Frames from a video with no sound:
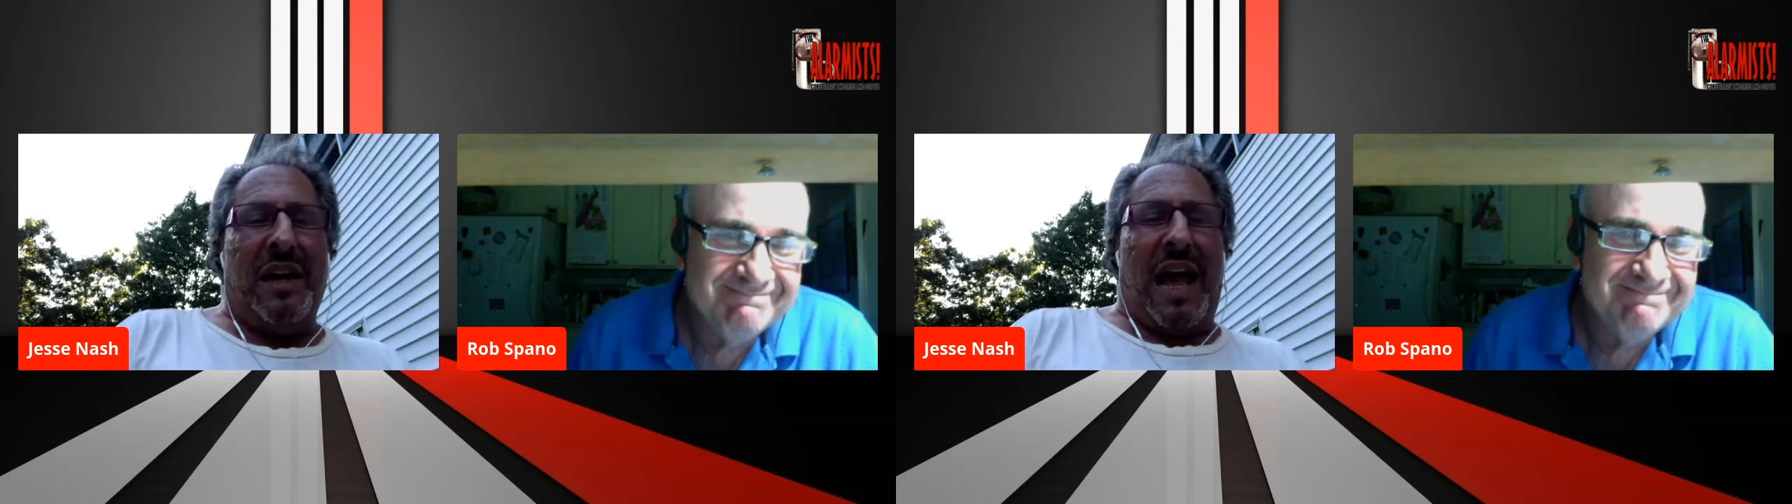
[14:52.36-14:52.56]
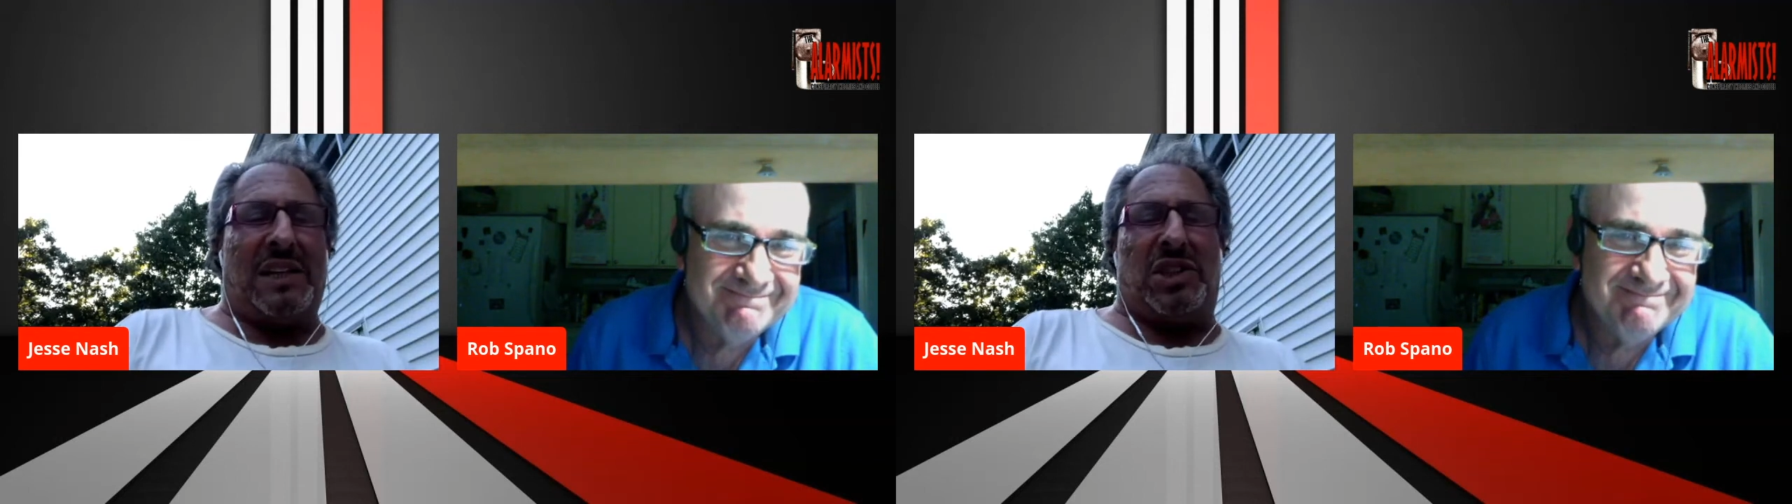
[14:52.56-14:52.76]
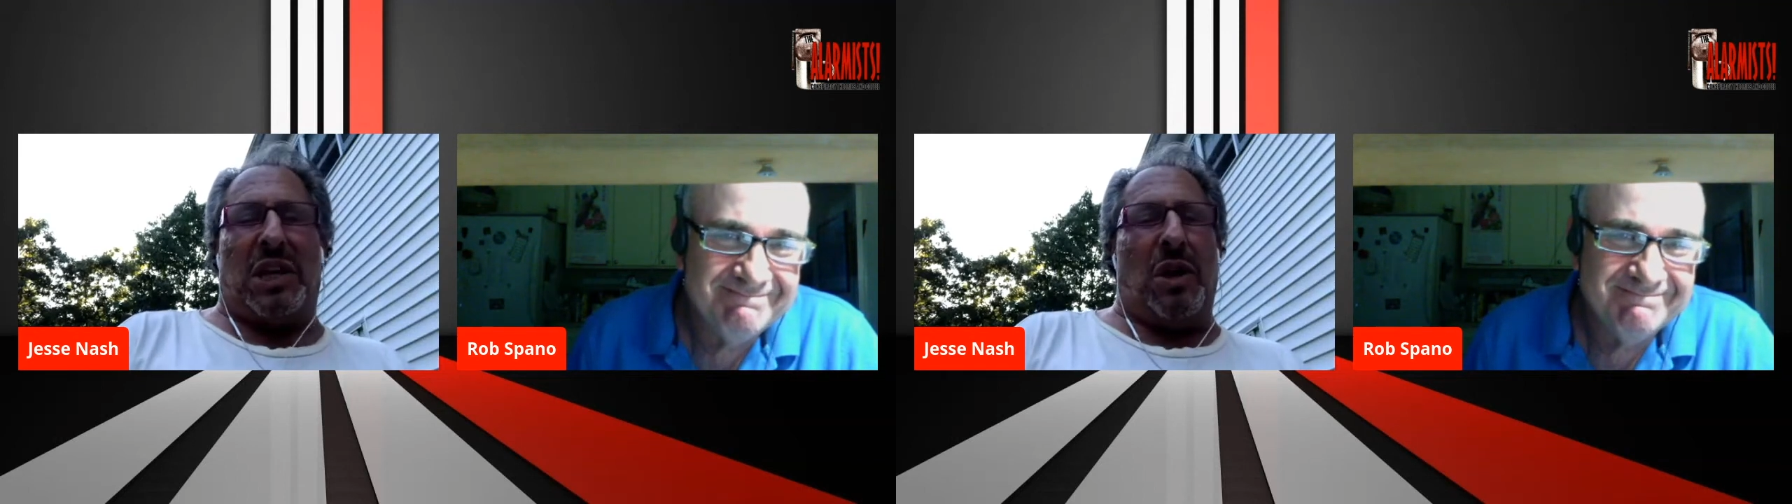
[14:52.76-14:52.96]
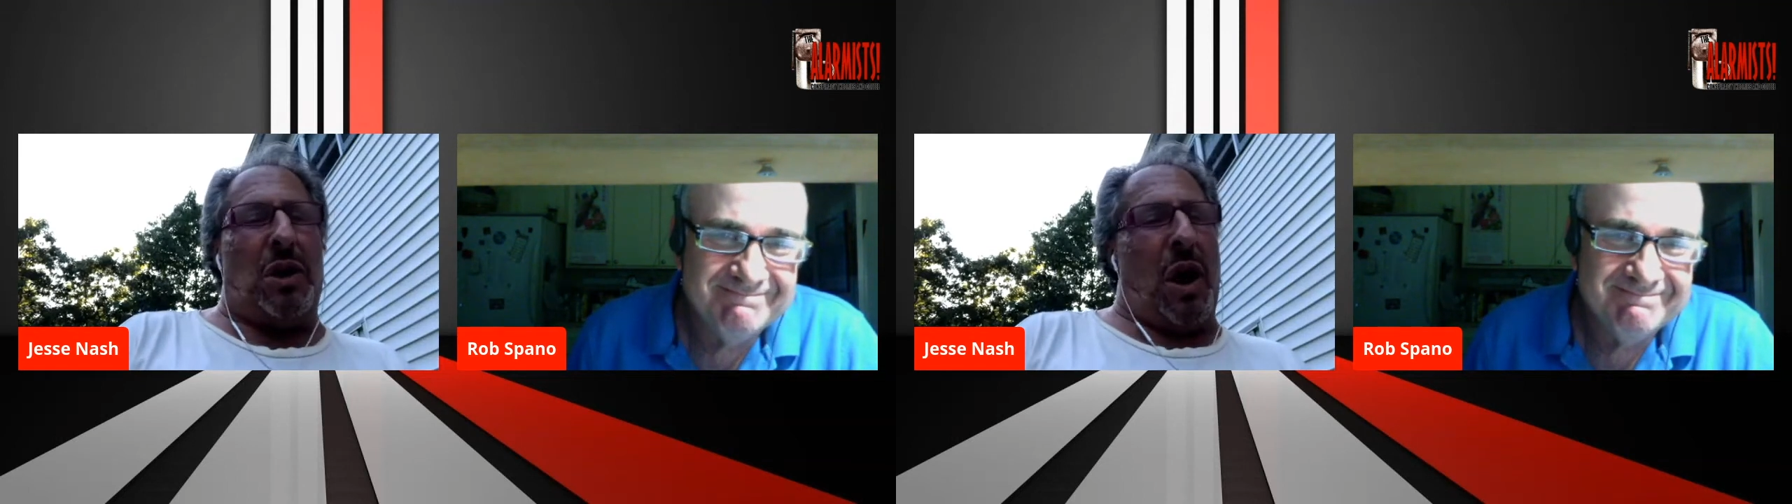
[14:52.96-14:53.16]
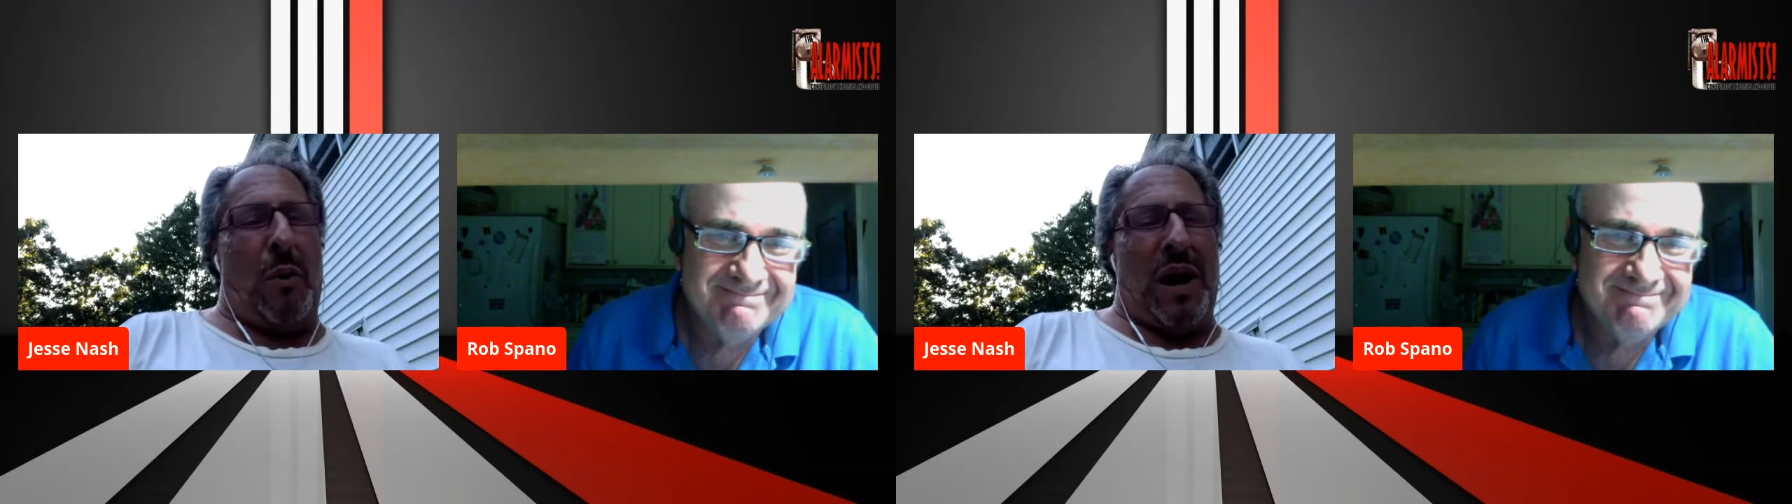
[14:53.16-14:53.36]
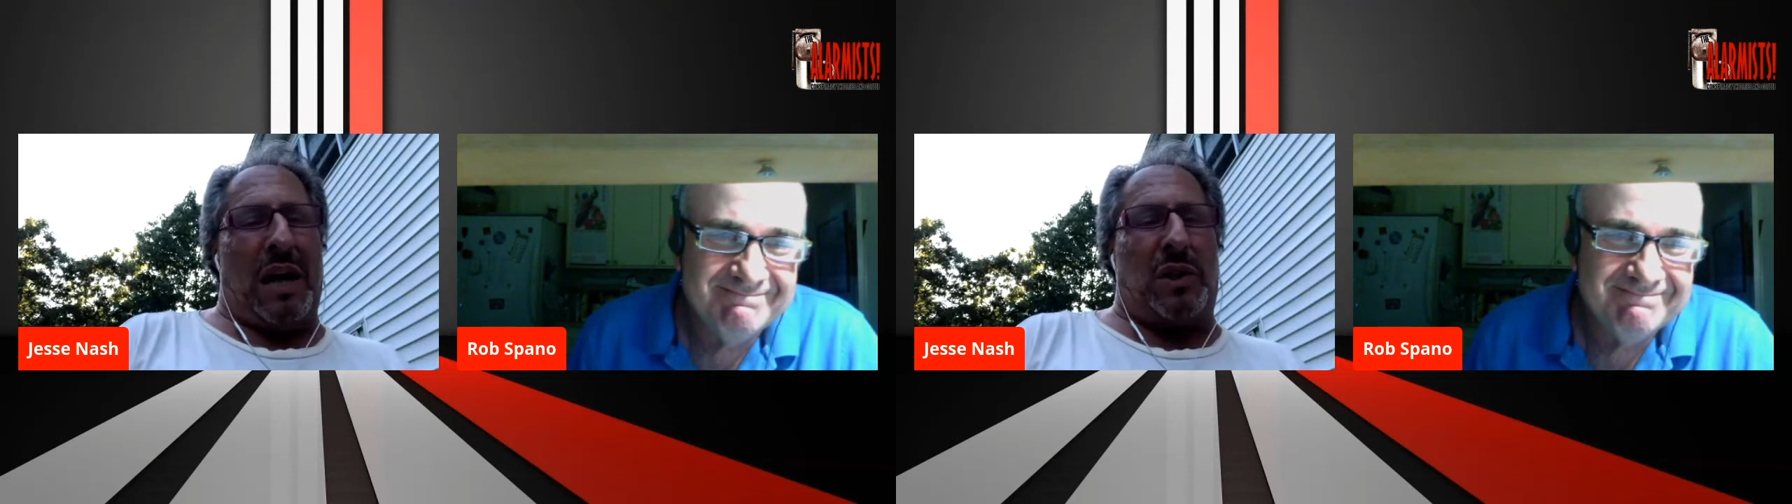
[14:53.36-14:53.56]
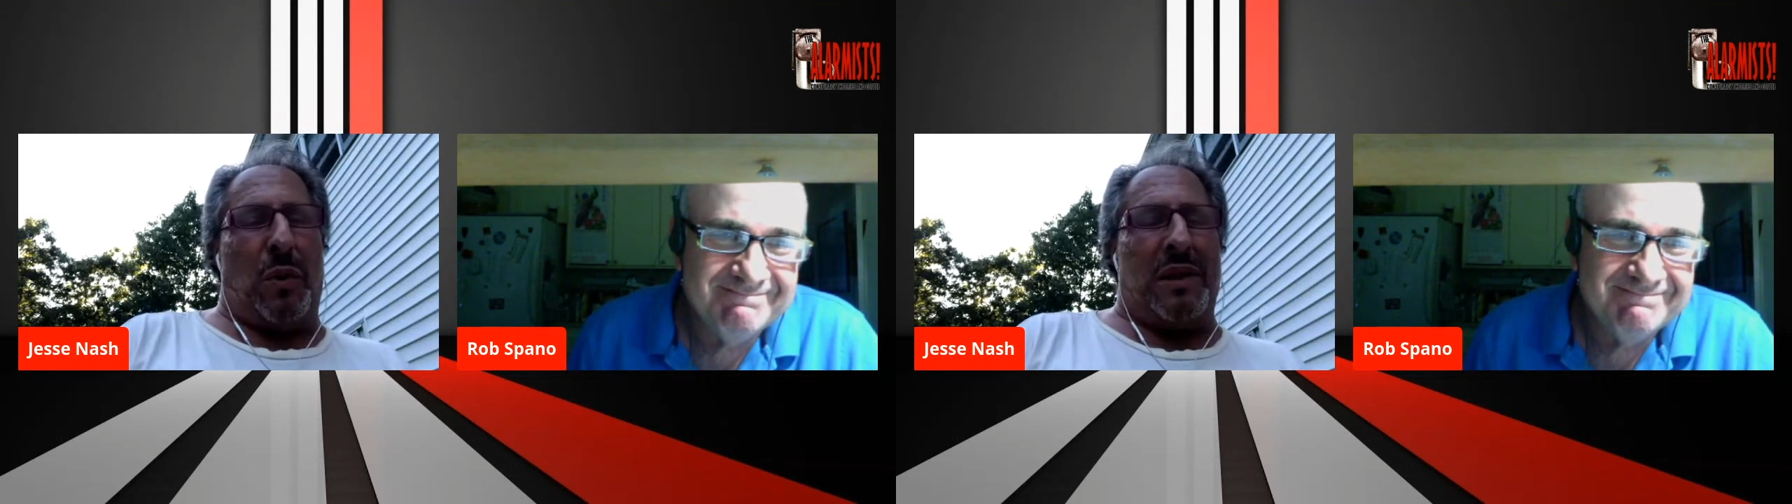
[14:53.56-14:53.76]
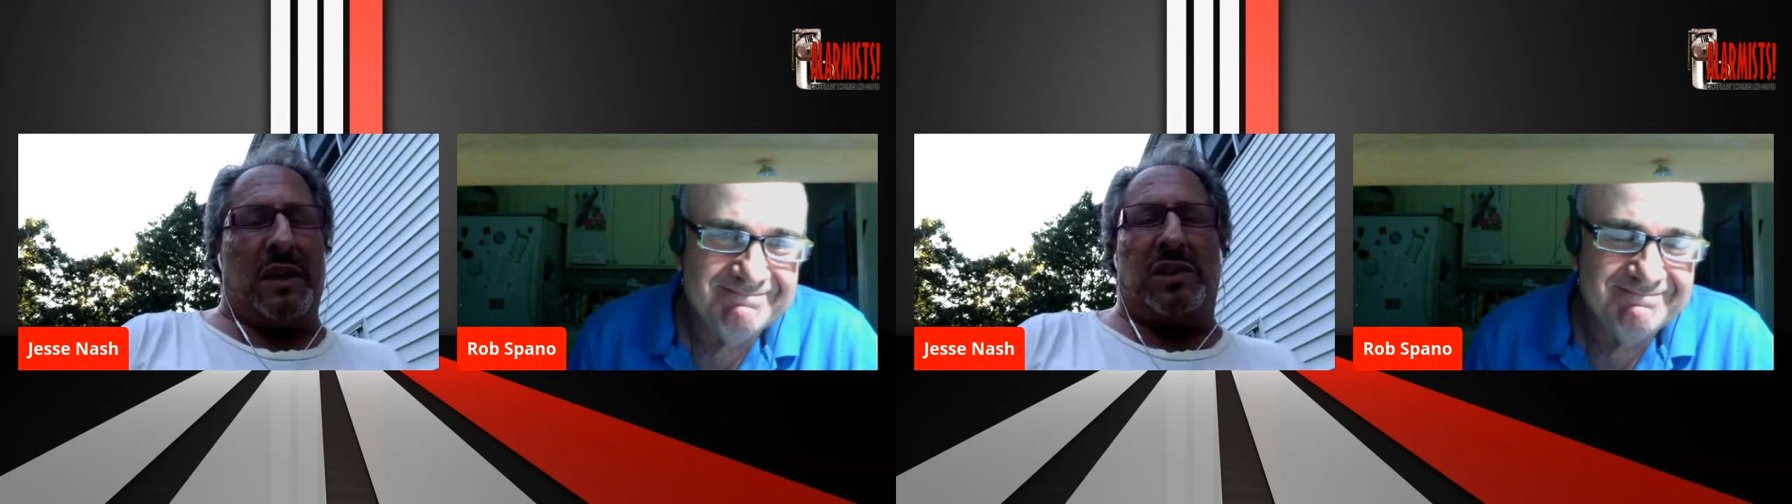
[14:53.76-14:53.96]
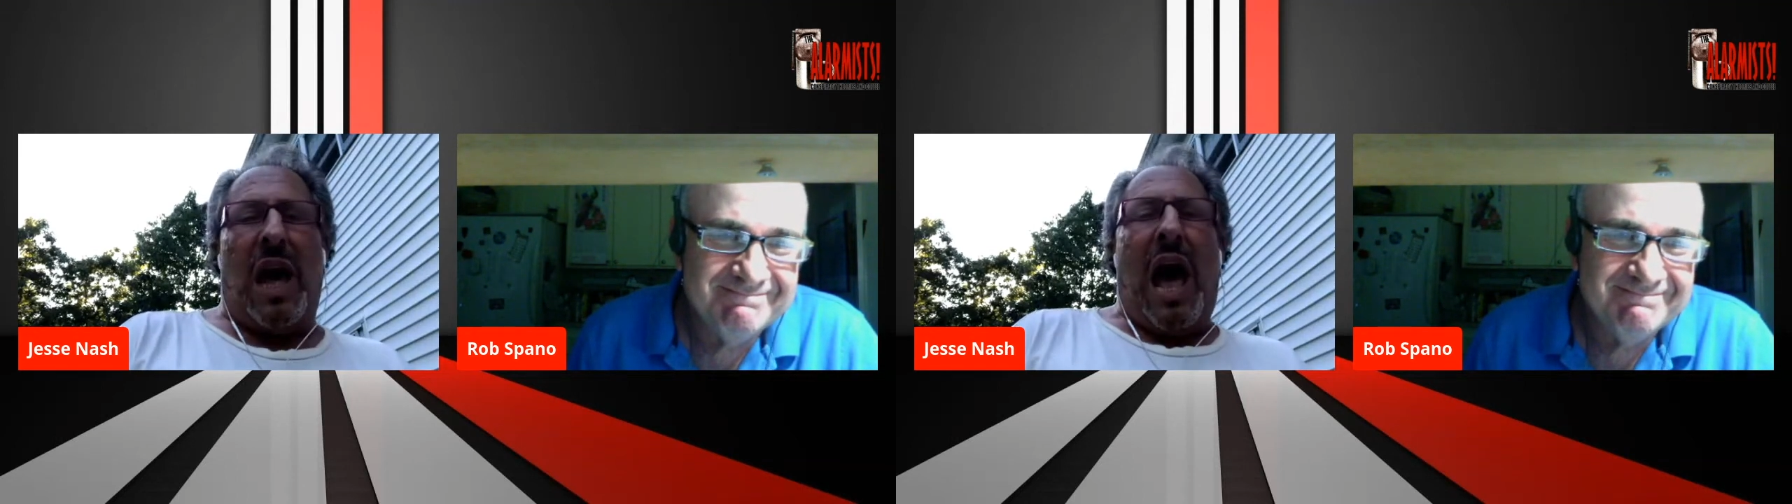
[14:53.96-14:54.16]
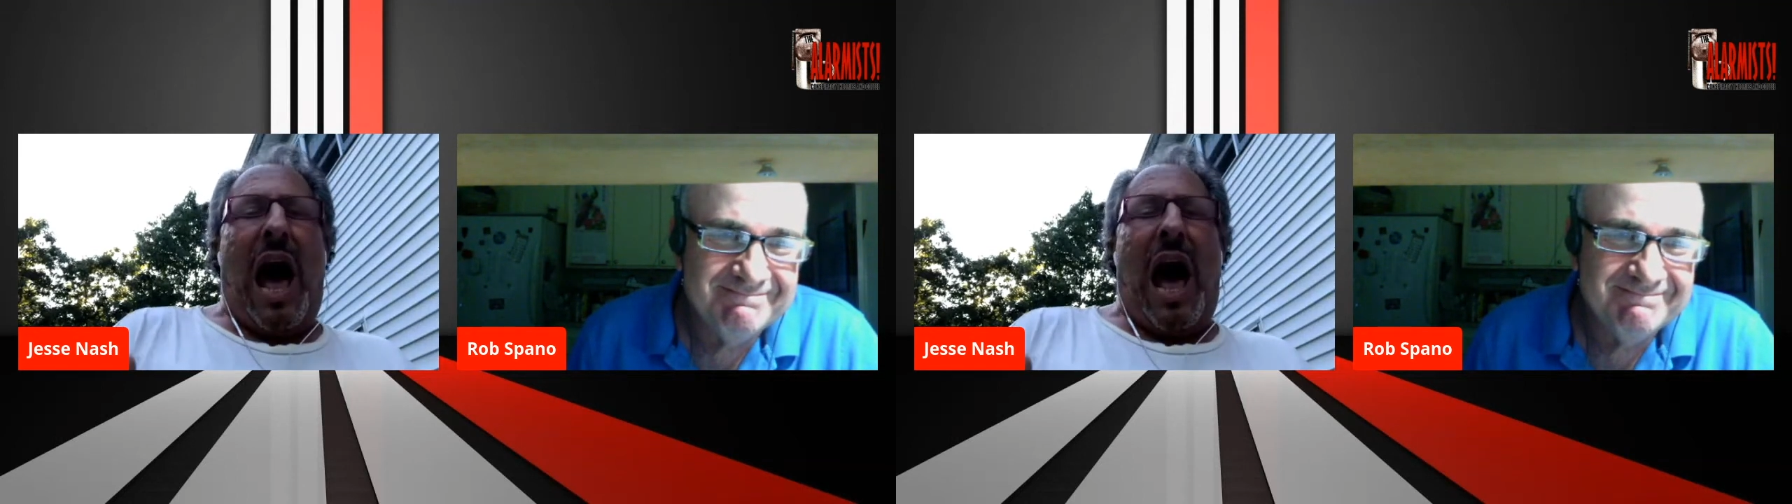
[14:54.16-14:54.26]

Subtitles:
has said, no, we're not doing this.